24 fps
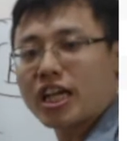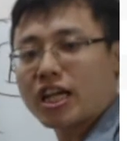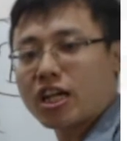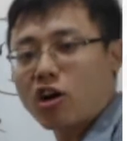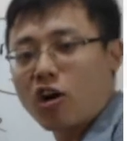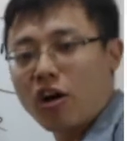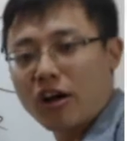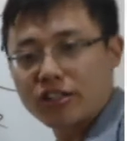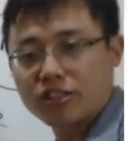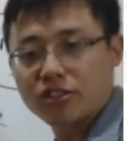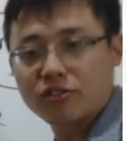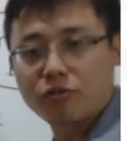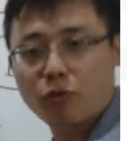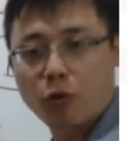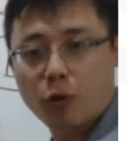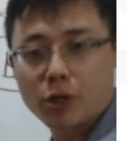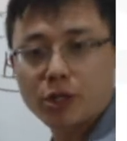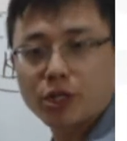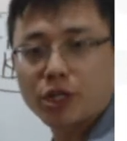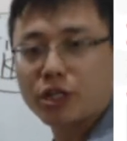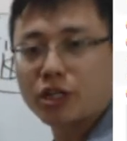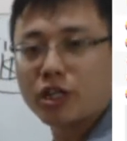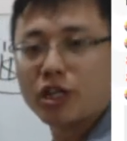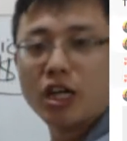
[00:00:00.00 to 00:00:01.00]
it costs a
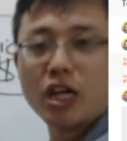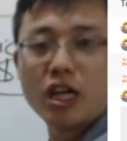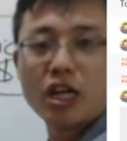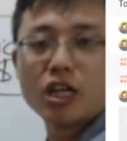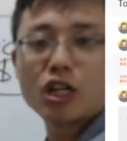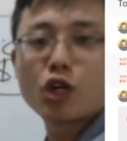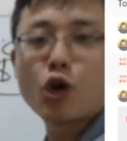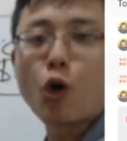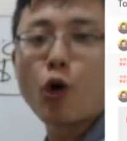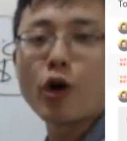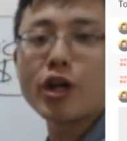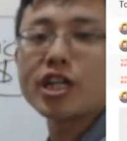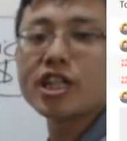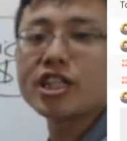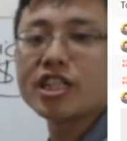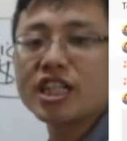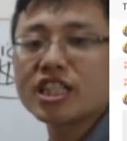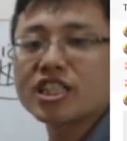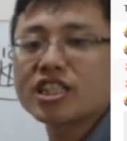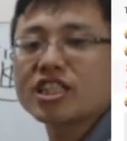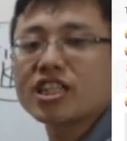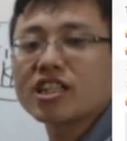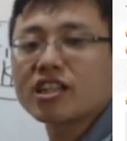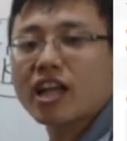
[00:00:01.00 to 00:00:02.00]
fortune. Going to
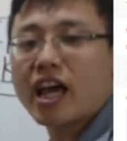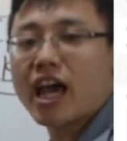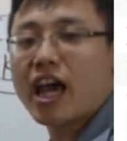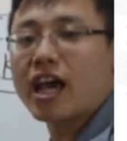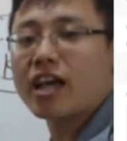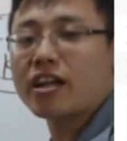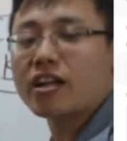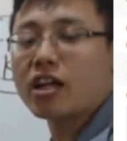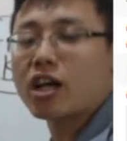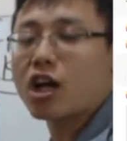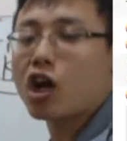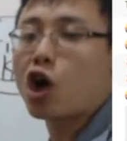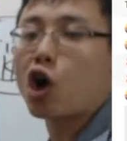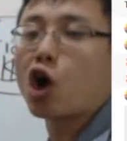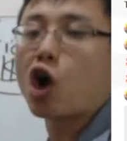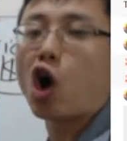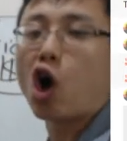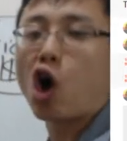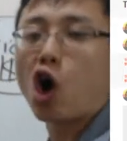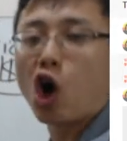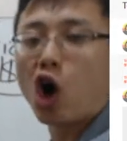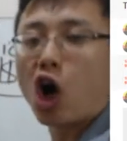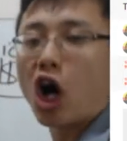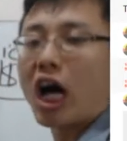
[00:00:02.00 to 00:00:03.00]
Disneyland
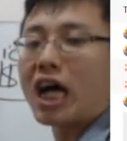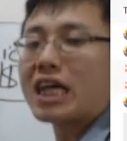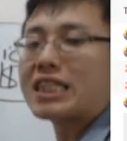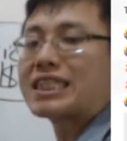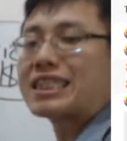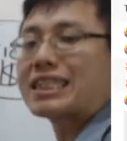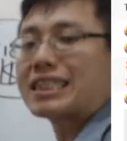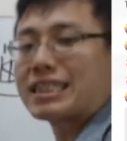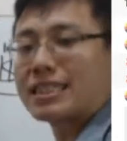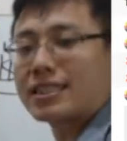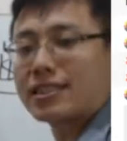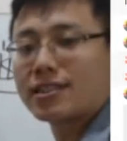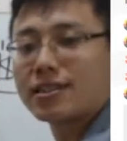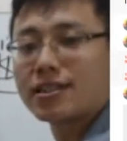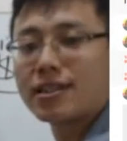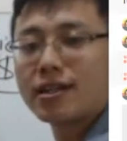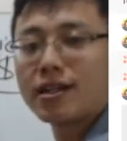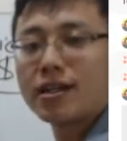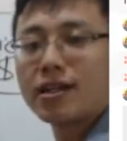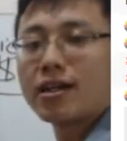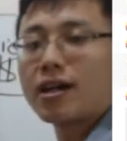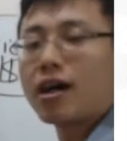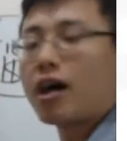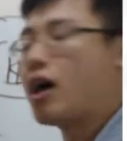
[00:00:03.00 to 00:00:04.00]
costs
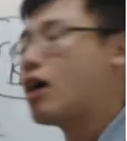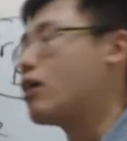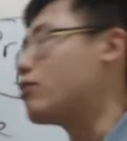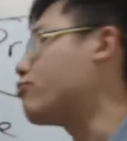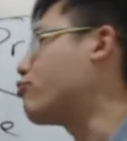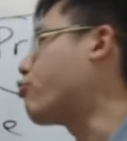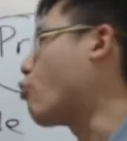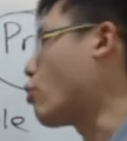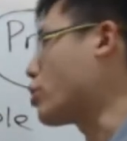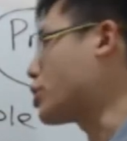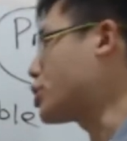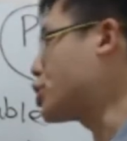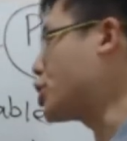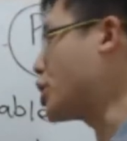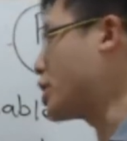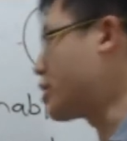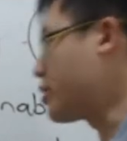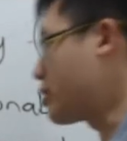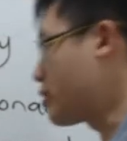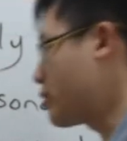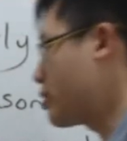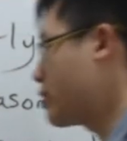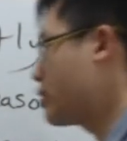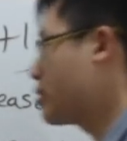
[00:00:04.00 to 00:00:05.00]
a fortune.